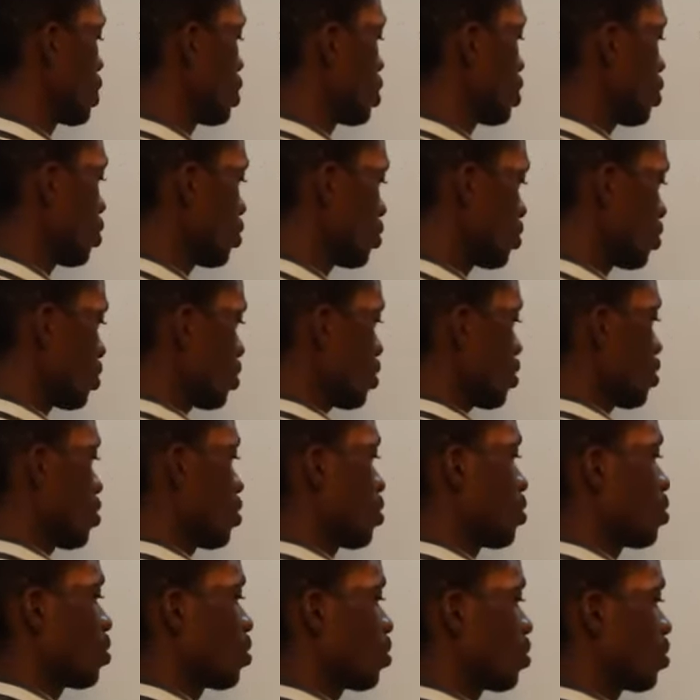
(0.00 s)
So
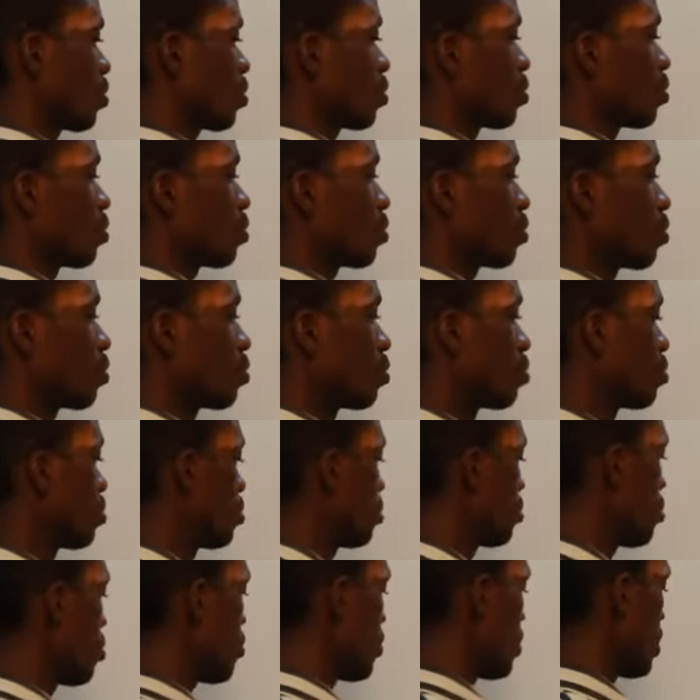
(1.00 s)

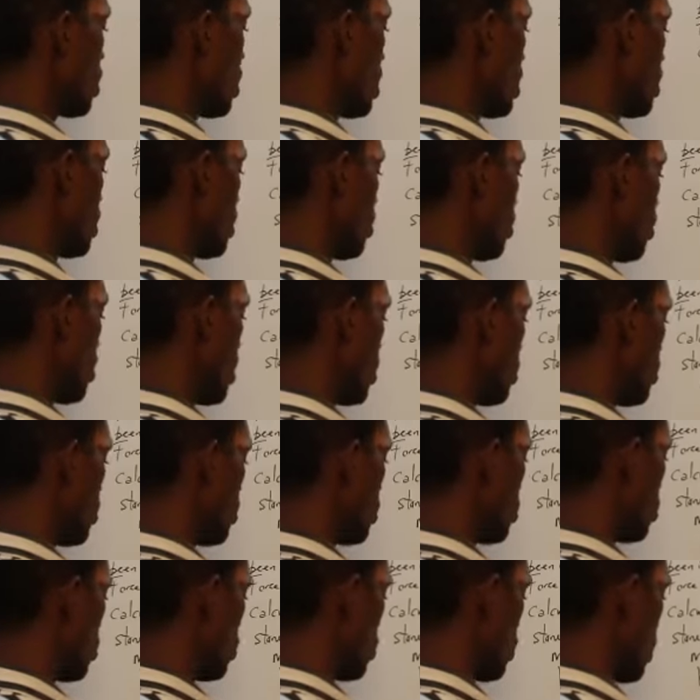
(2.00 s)
moving things
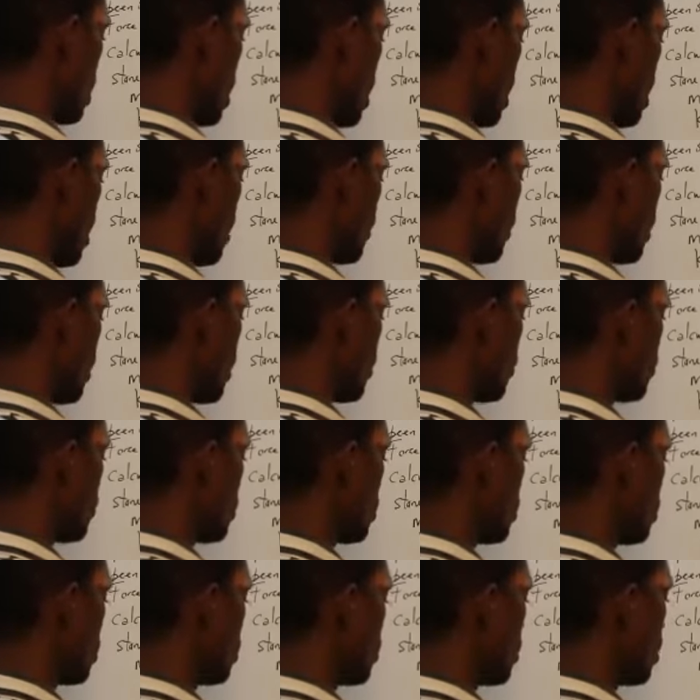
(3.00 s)
around, we can have our
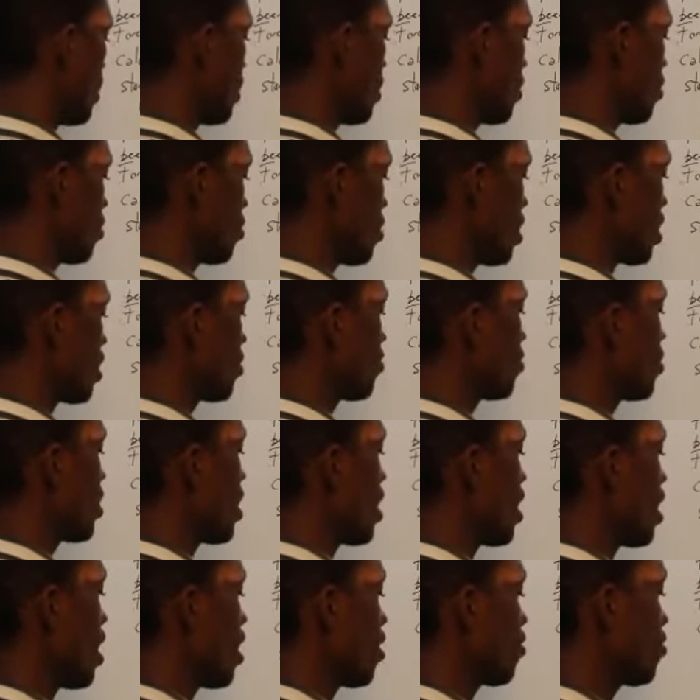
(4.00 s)
V, making
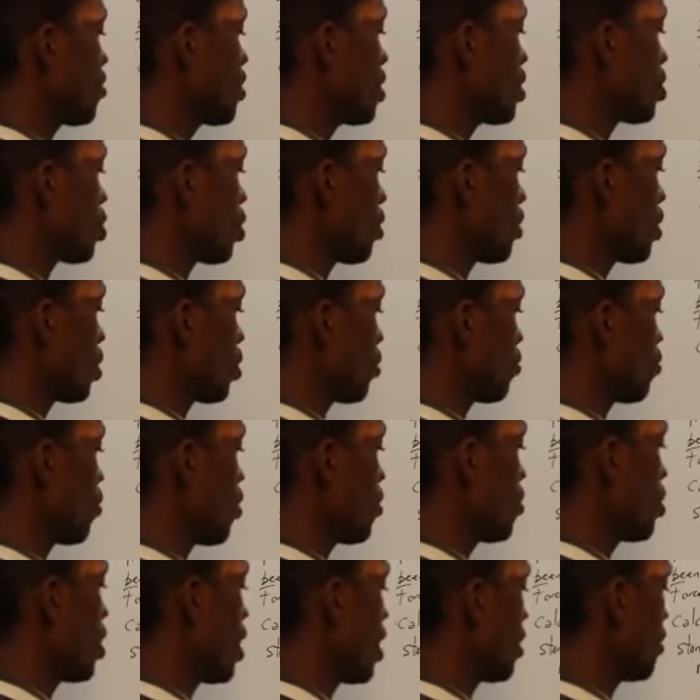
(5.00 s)
V our V the subject of
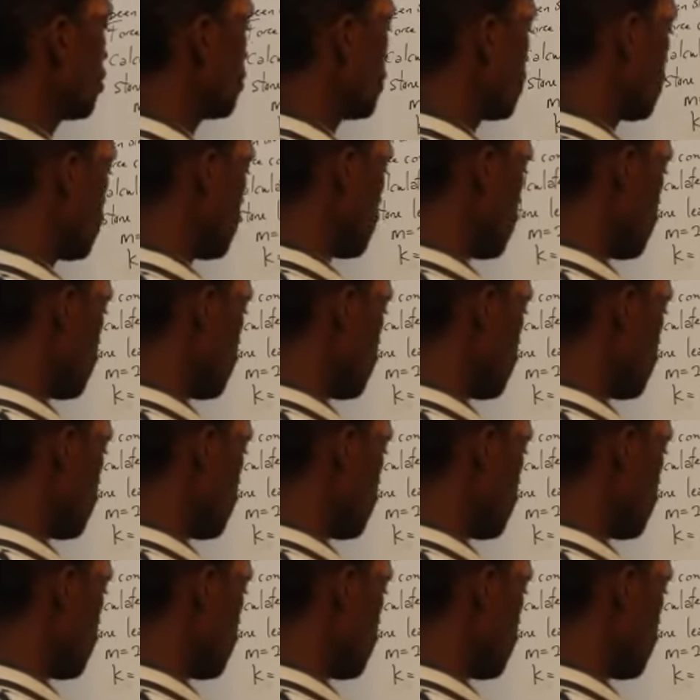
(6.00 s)
formula,